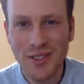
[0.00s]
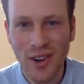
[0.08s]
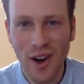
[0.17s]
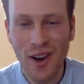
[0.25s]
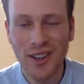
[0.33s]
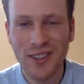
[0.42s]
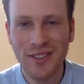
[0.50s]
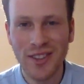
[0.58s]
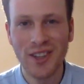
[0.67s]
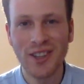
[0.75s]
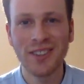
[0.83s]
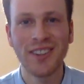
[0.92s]
for all of
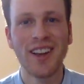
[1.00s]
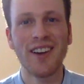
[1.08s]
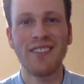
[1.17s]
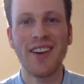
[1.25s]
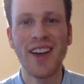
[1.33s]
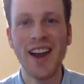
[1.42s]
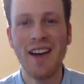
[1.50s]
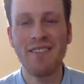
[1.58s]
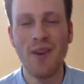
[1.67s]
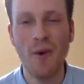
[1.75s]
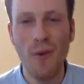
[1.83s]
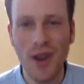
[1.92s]
you. All right, have a
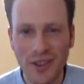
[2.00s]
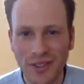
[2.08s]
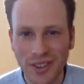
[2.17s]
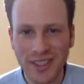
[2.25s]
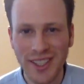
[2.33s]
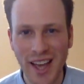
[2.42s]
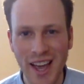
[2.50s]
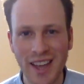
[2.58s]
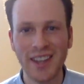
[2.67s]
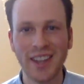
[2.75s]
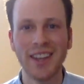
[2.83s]
wonderful day.